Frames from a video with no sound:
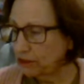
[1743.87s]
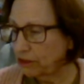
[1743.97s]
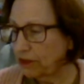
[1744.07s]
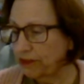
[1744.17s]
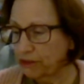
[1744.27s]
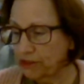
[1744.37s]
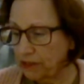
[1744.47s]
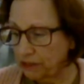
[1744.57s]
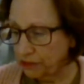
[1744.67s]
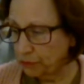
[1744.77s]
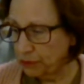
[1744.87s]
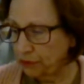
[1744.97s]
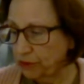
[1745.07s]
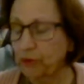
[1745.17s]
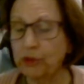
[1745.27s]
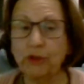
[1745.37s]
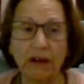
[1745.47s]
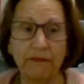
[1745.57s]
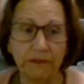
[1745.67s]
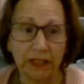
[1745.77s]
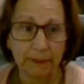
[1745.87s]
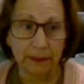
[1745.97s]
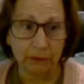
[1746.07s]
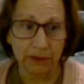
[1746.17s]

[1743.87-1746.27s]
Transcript: Your other son is with you. You got family